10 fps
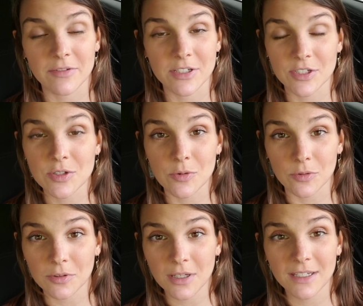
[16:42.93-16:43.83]
which is
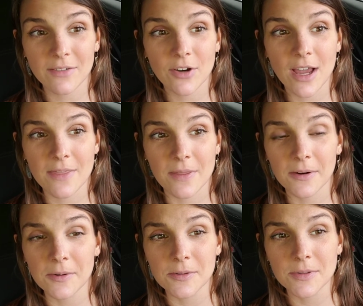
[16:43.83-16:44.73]
cool. I never had
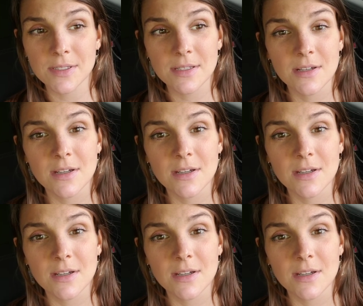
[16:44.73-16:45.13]
those.